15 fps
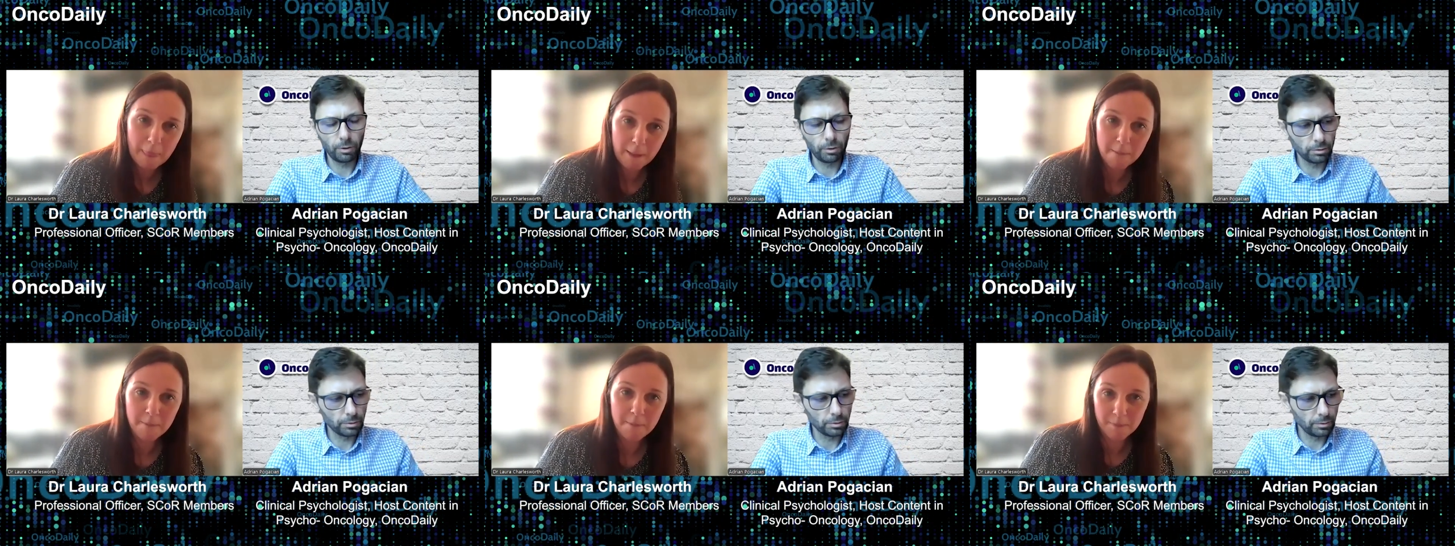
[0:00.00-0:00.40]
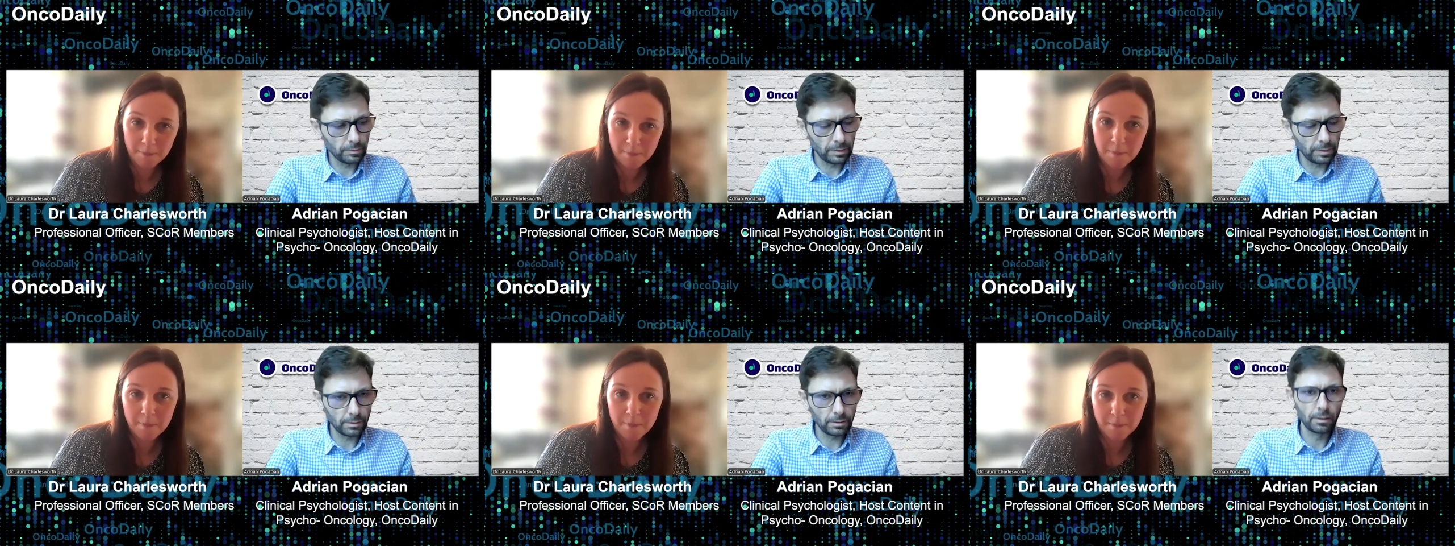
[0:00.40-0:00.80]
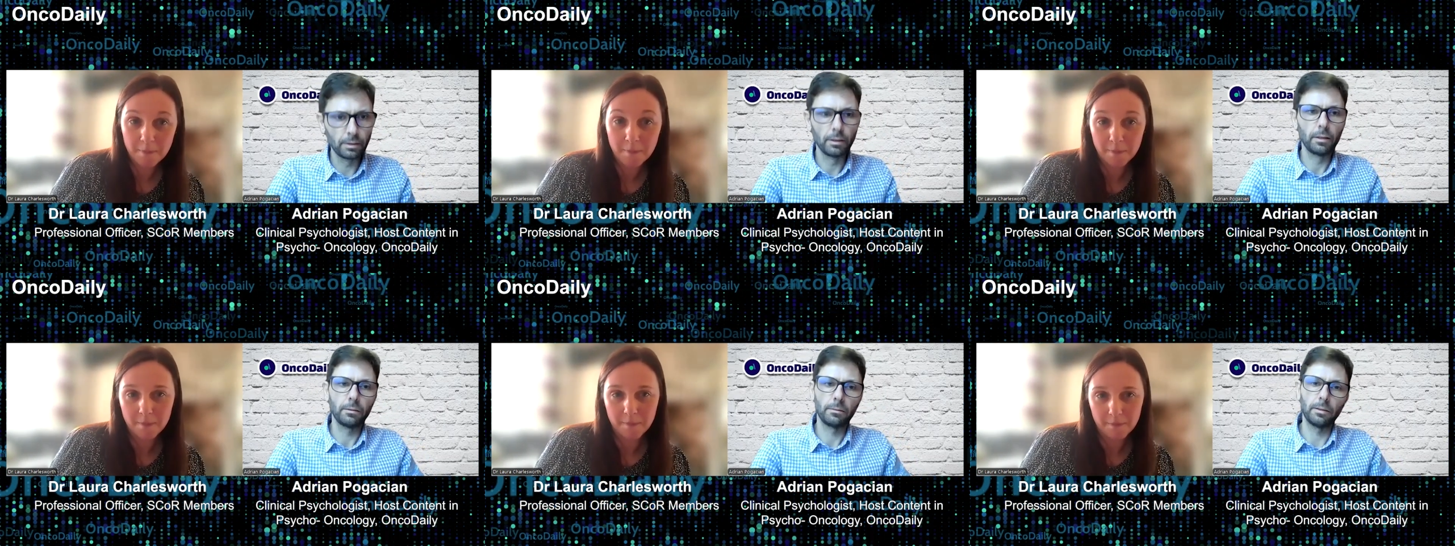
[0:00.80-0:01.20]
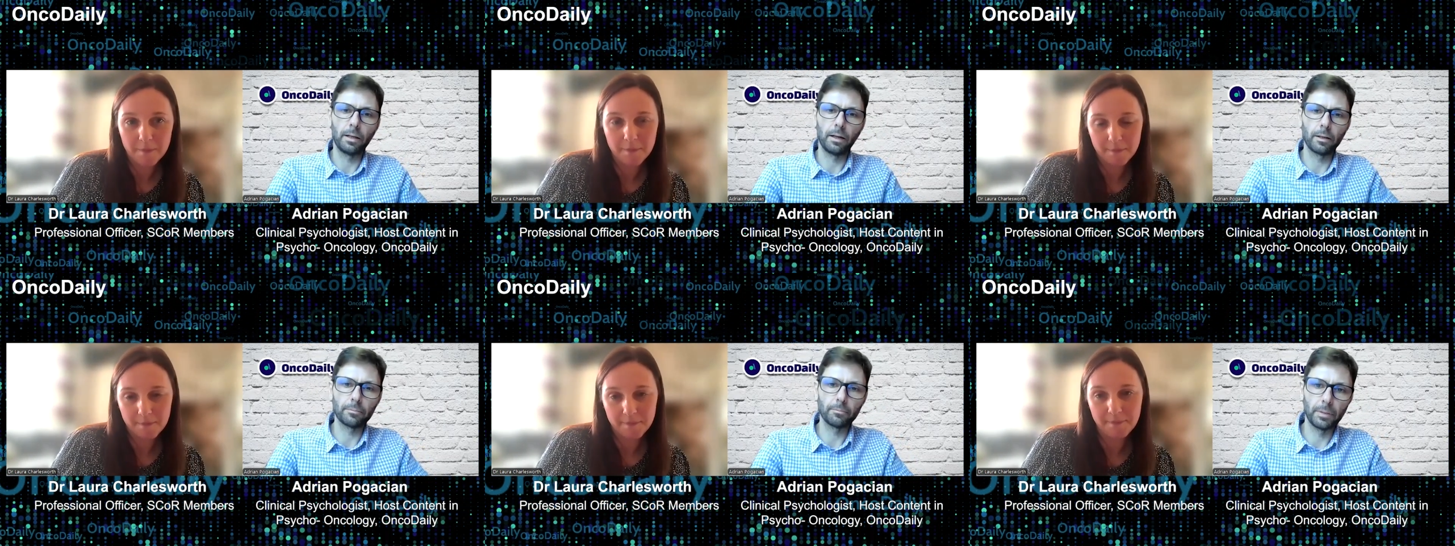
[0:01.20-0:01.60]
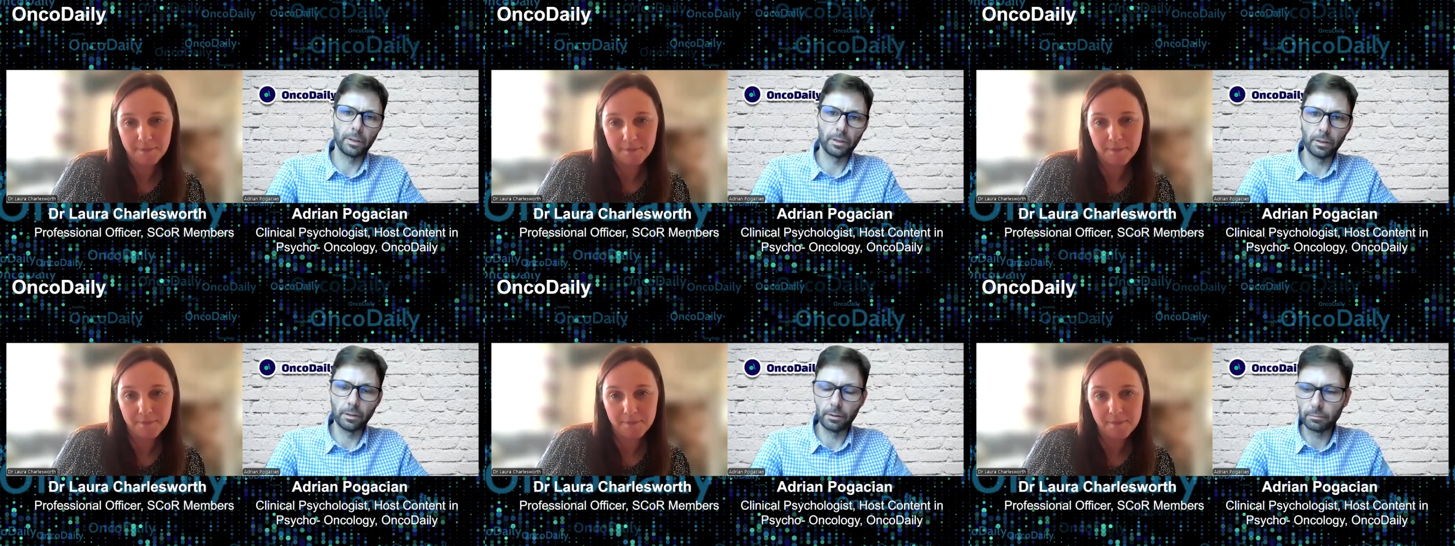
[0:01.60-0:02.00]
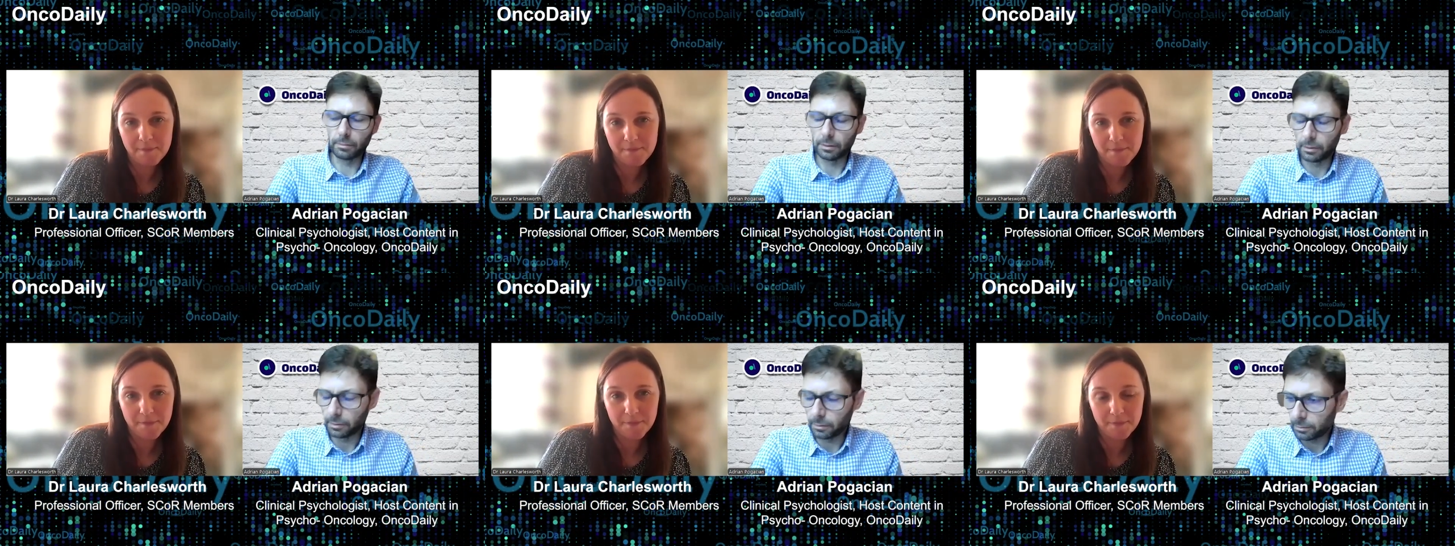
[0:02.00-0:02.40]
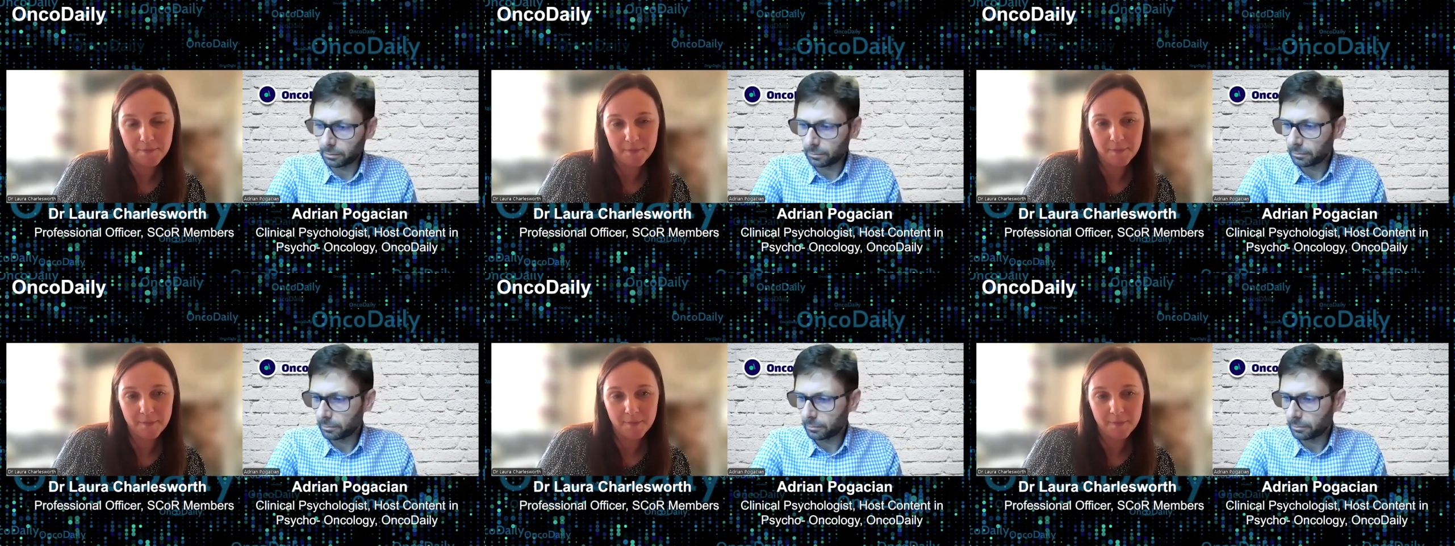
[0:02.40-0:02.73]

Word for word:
Speaker 1: all know that there are many uh,